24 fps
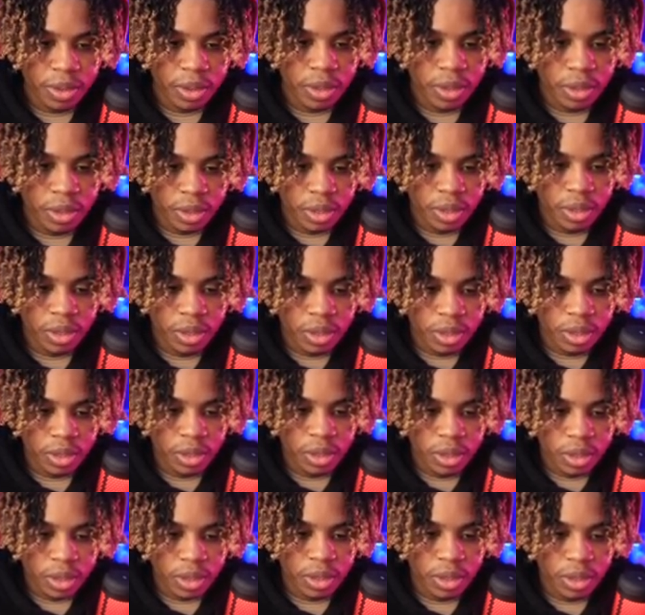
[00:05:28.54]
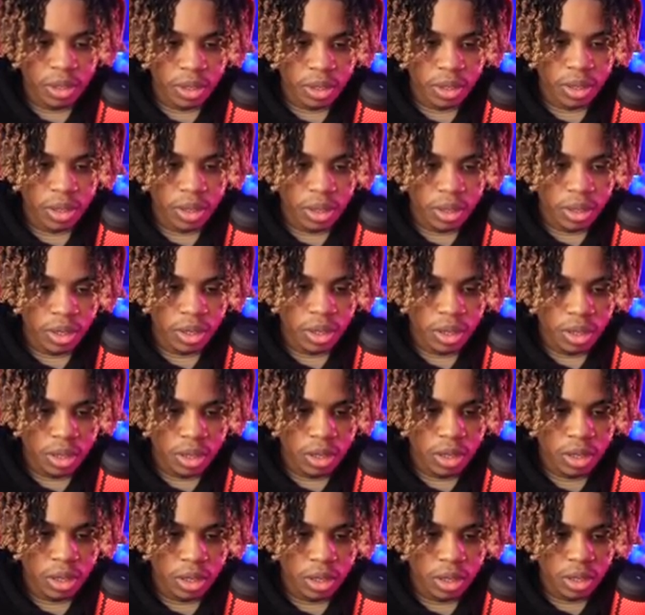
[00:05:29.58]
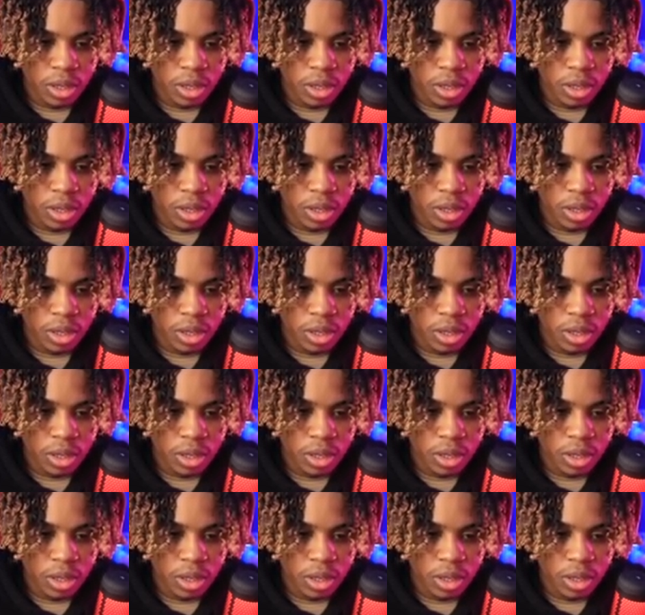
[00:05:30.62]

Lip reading: (no one is talking)